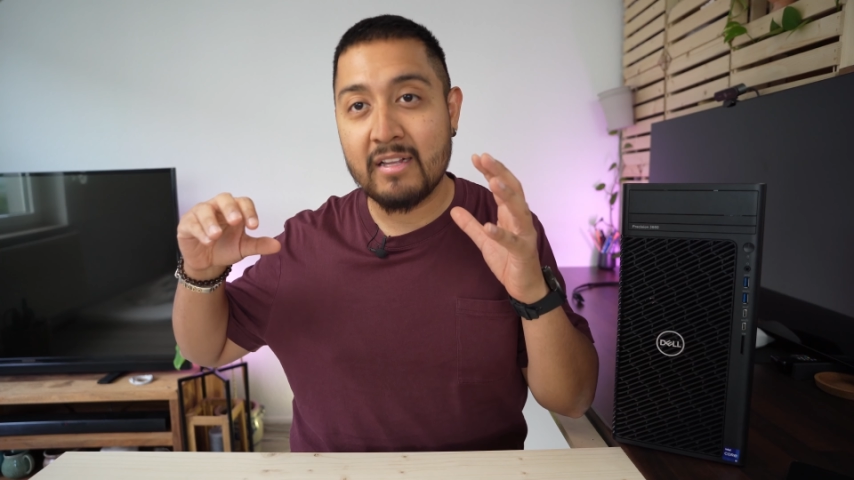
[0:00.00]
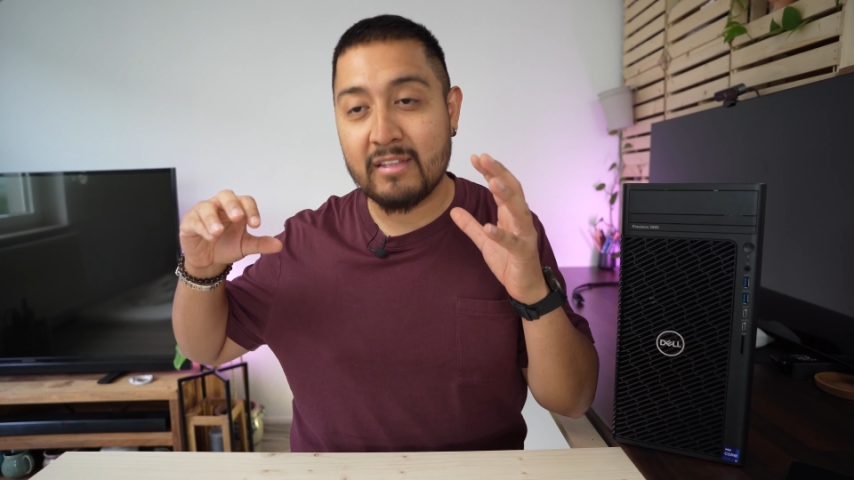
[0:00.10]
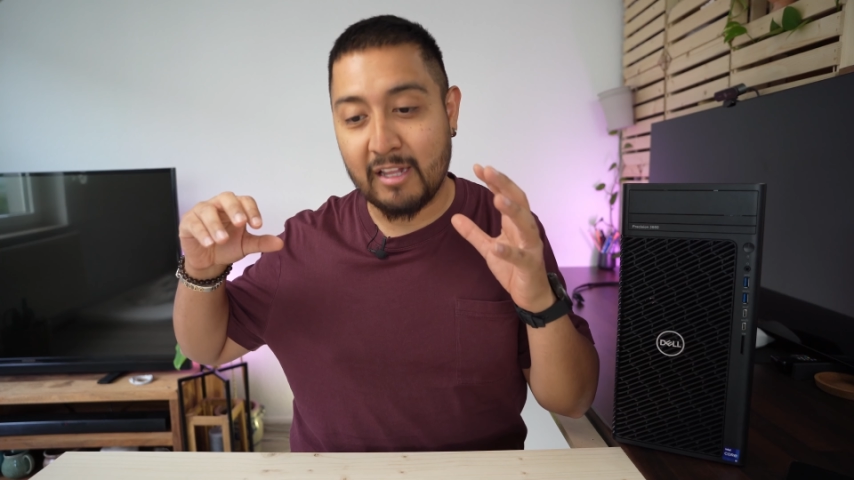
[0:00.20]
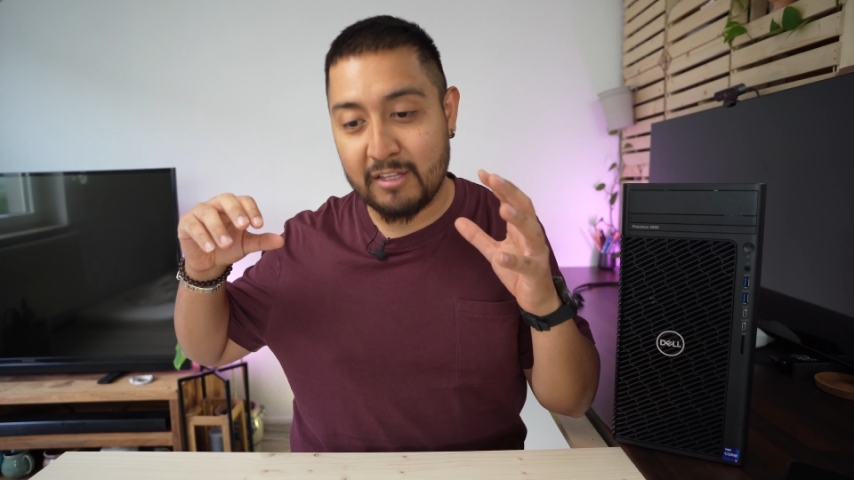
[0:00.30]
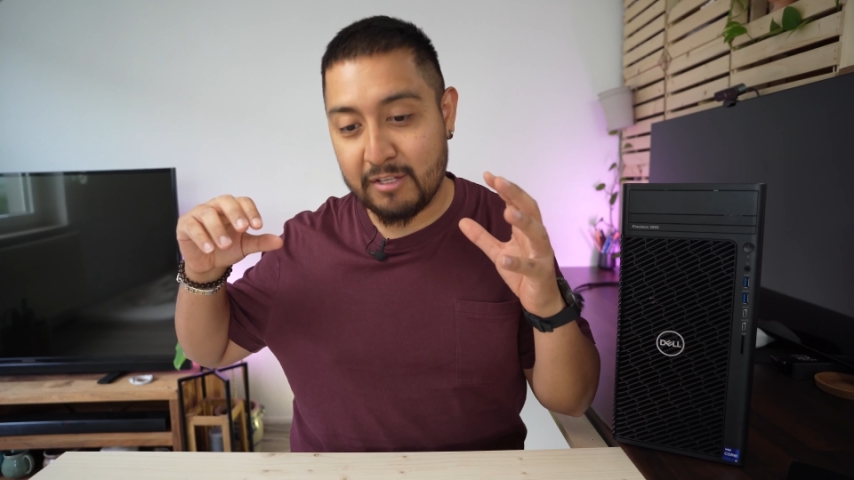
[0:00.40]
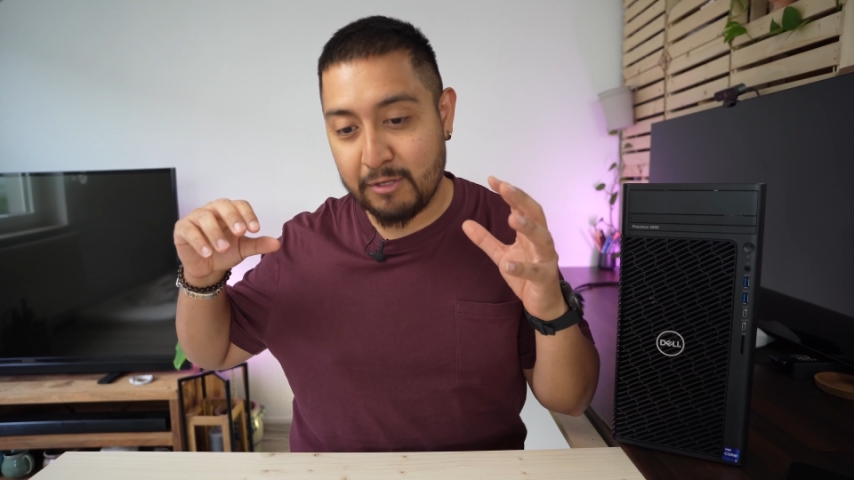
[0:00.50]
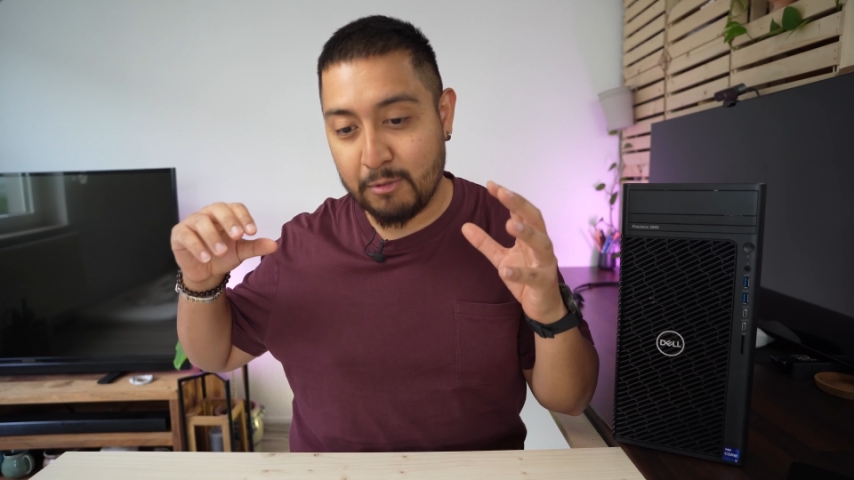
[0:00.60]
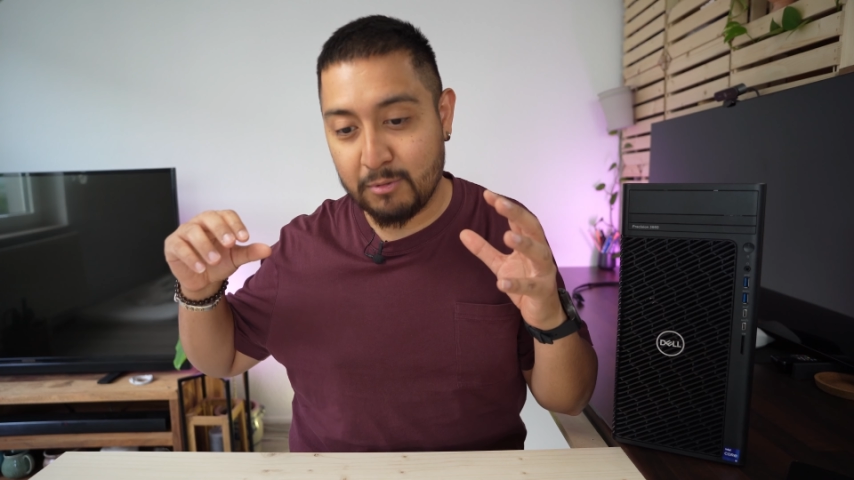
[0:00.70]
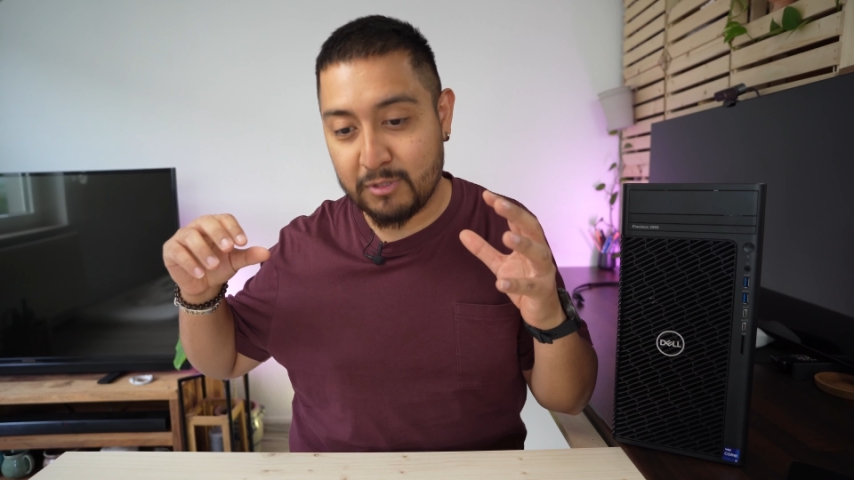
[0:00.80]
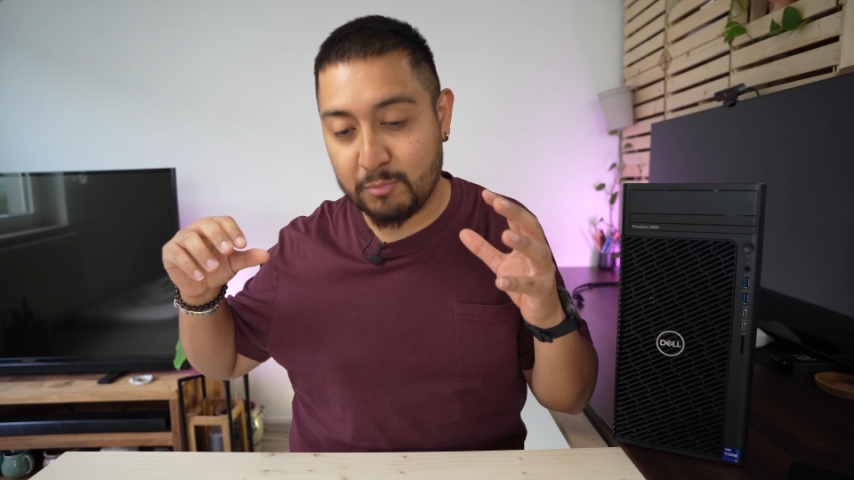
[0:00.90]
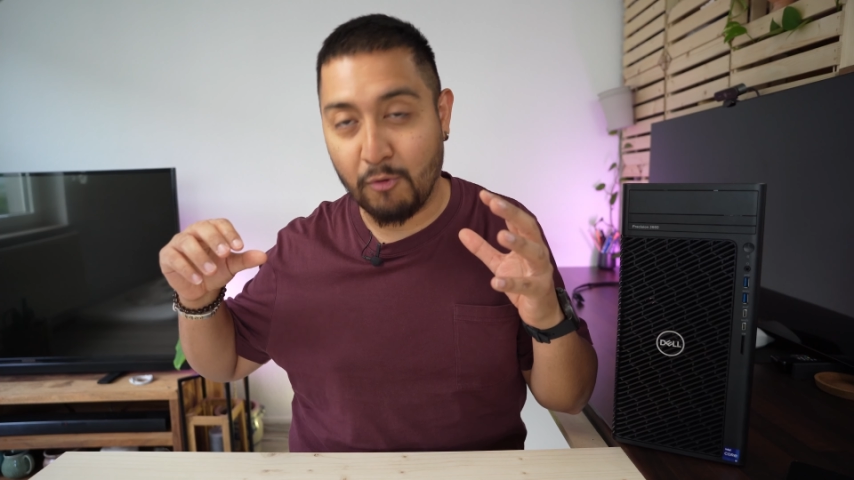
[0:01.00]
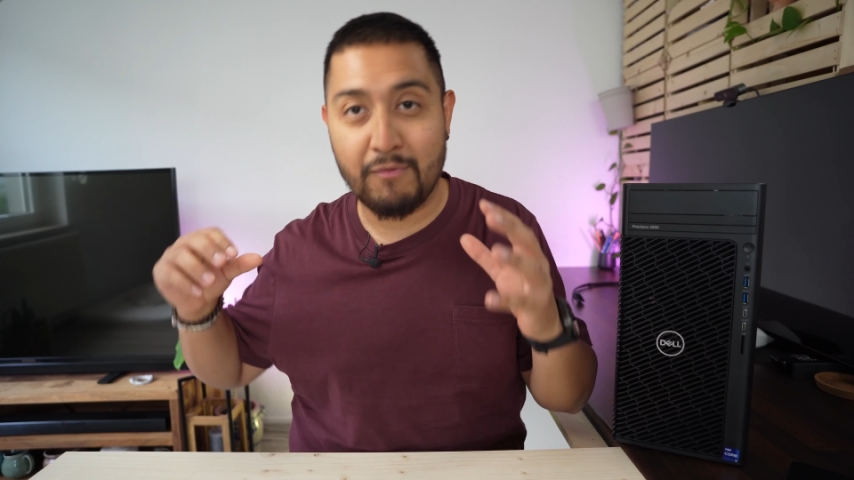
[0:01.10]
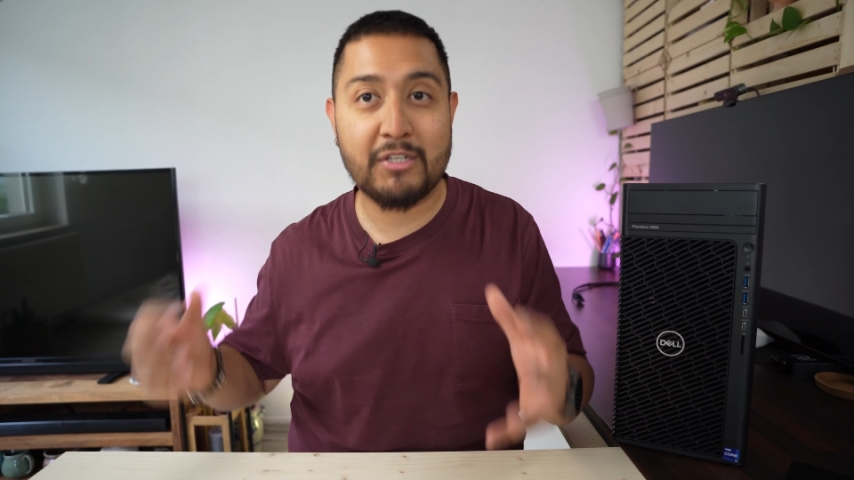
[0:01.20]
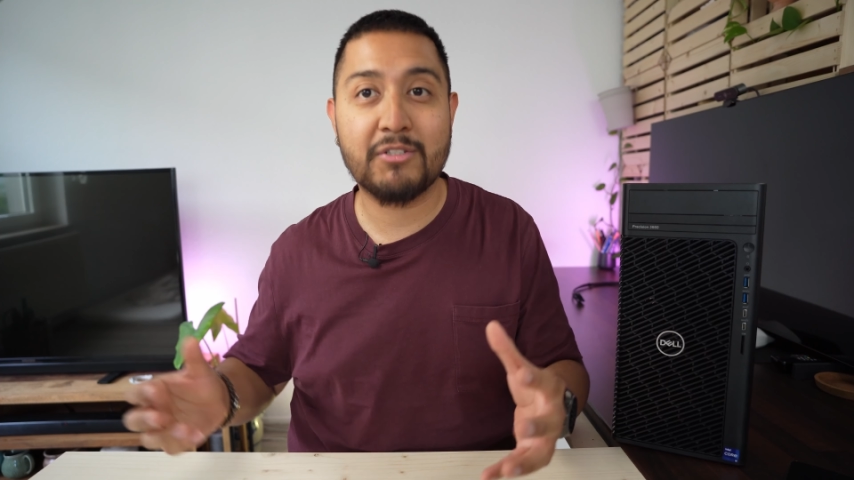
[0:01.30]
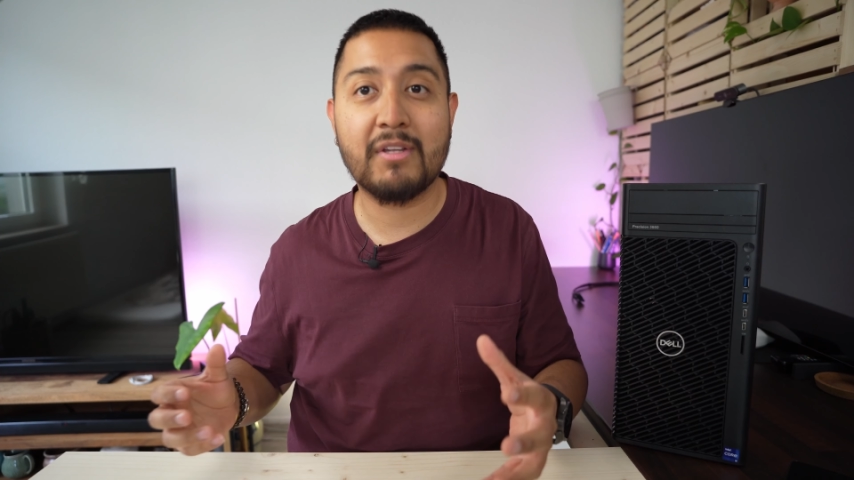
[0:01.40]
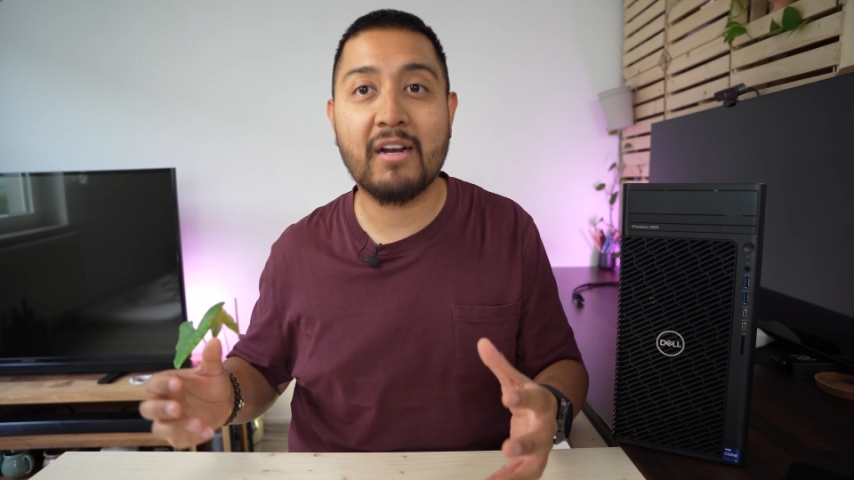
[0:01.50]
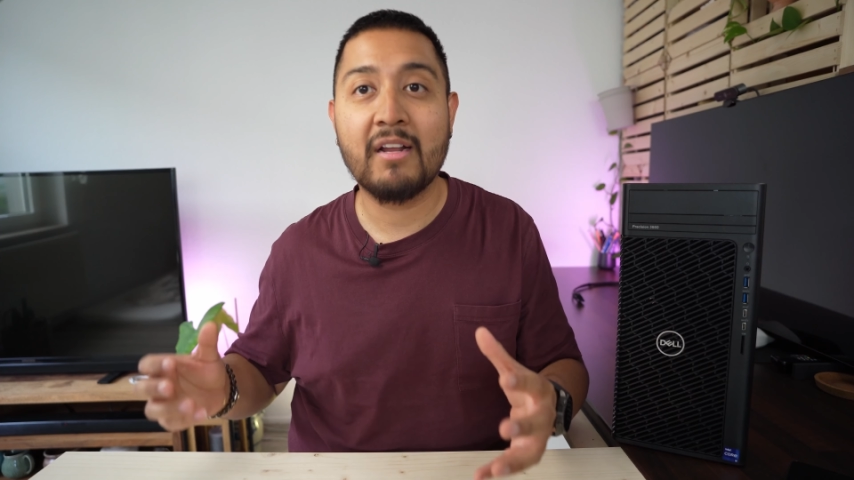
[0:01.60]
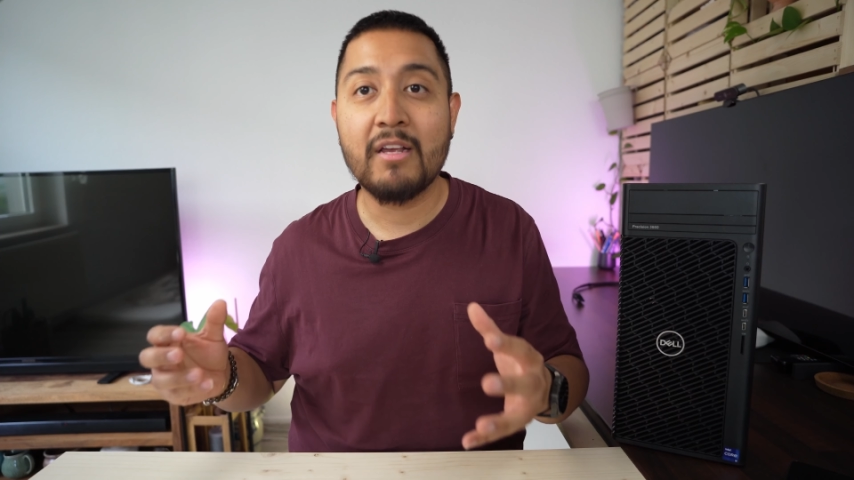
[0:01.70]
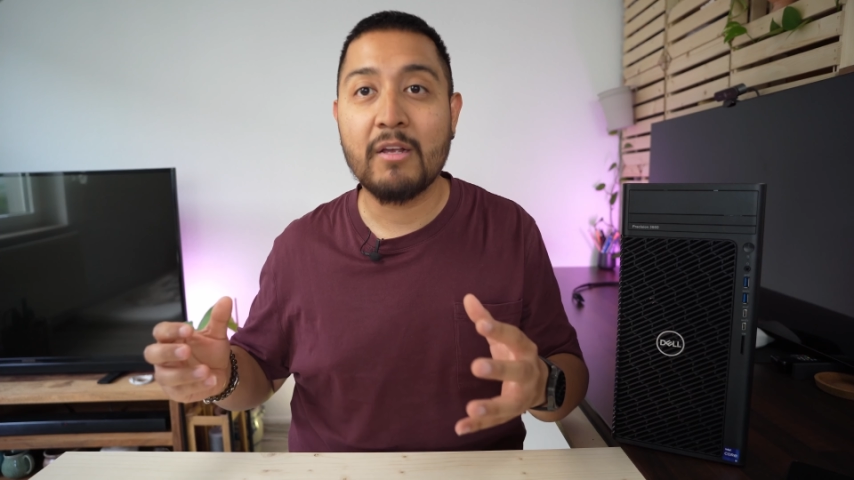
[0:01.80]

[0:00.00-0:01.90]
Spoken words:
that use professional